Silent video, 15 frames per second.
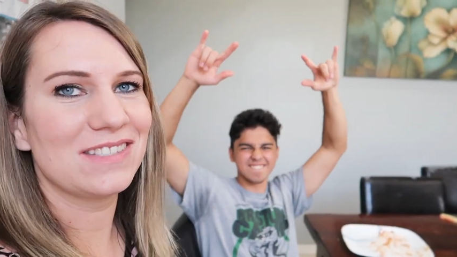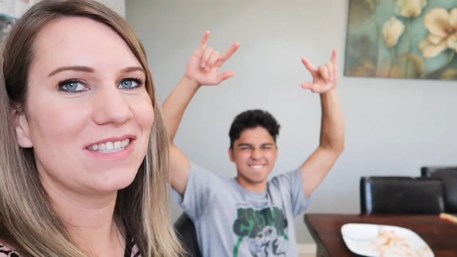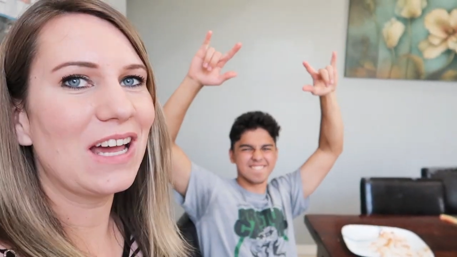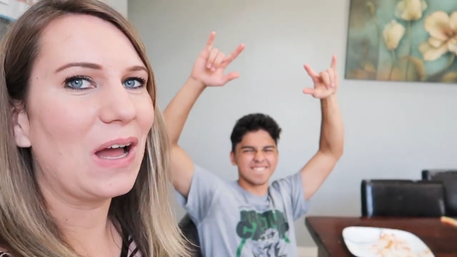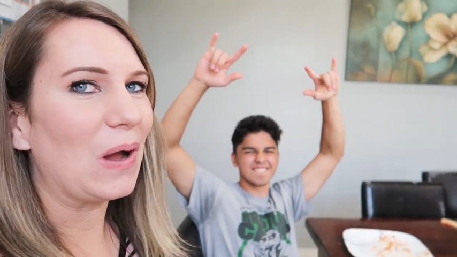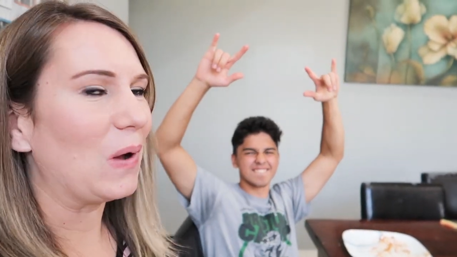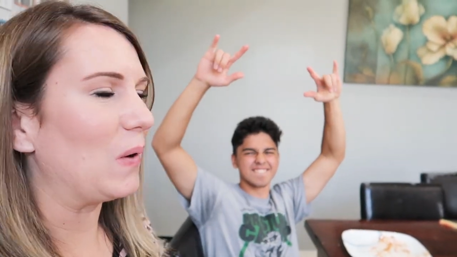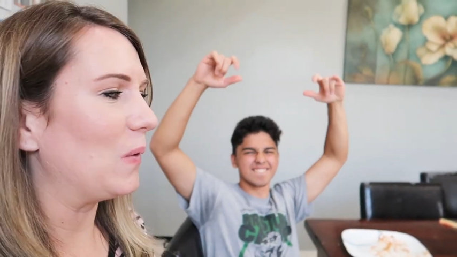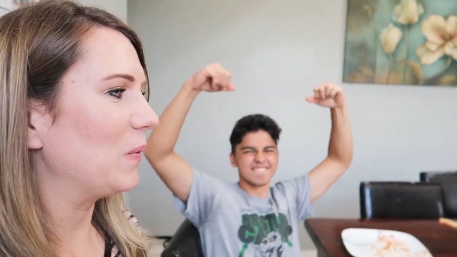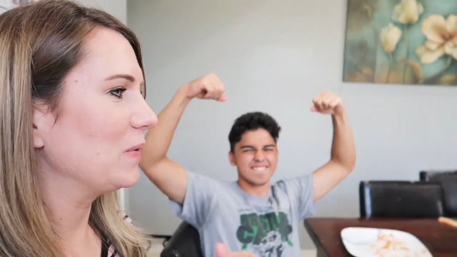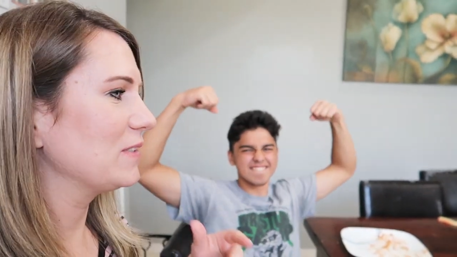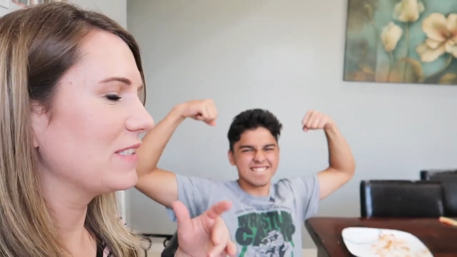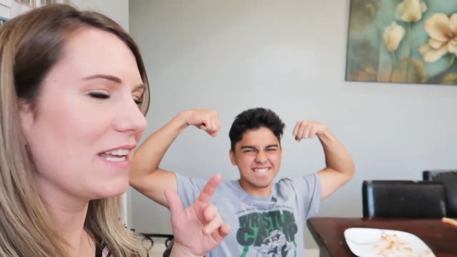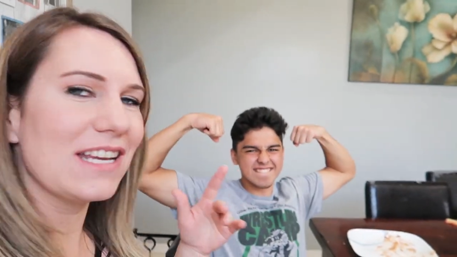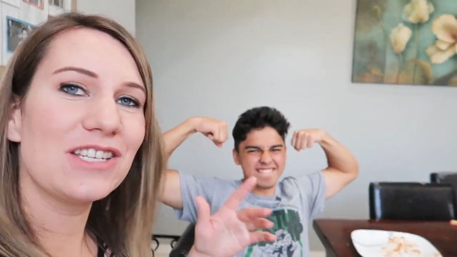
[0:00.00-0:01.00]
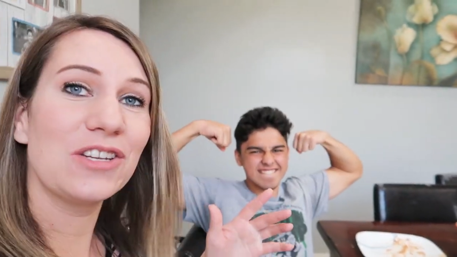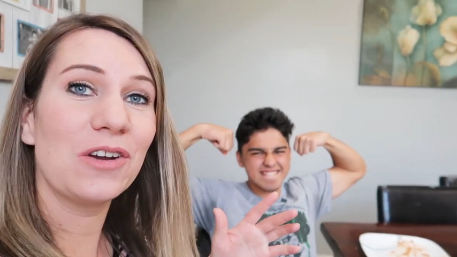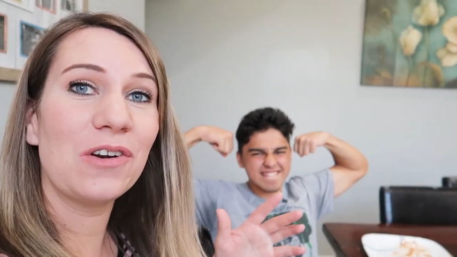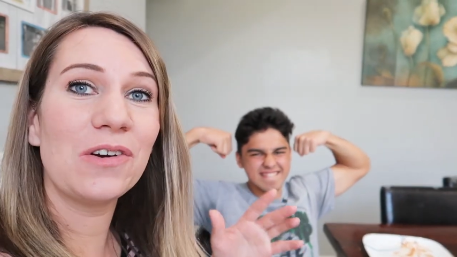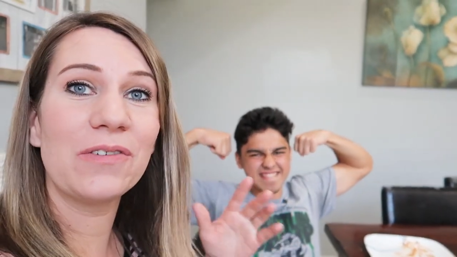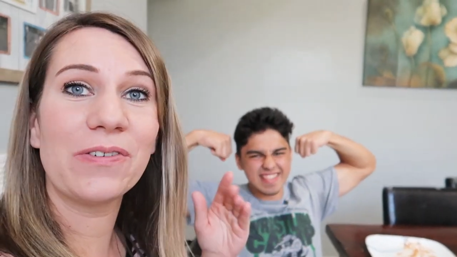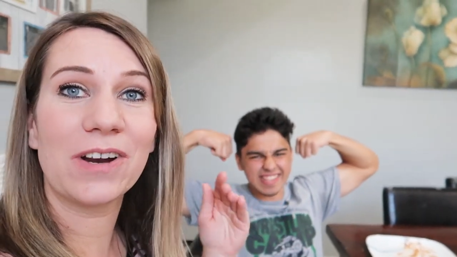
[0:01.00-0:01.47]
Speaker 1: So stay
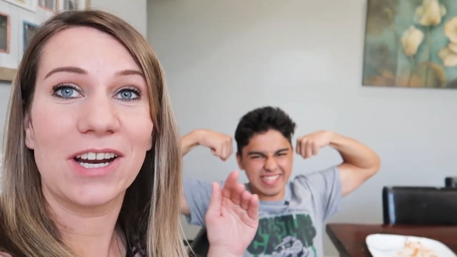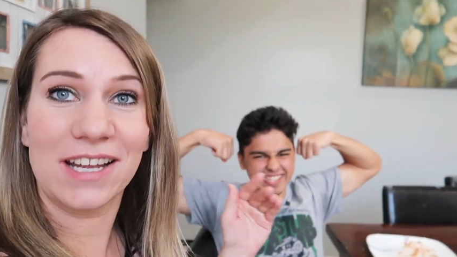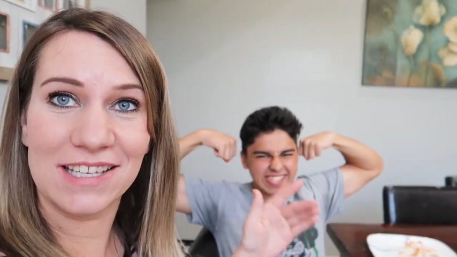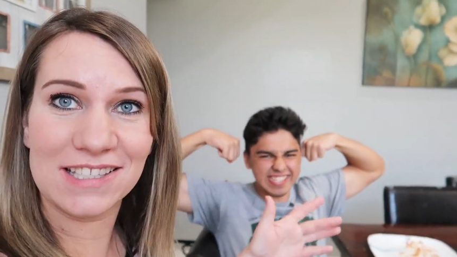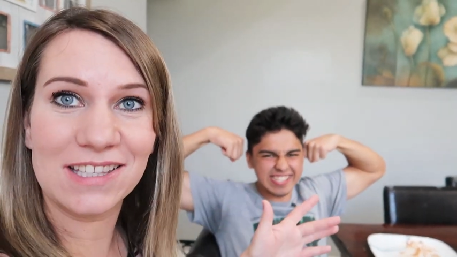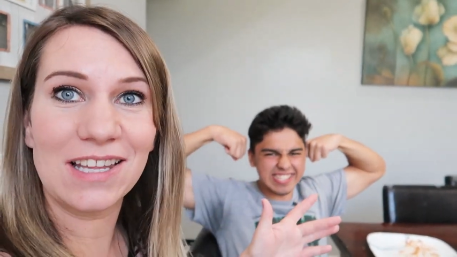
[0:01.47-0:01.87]
tuned for his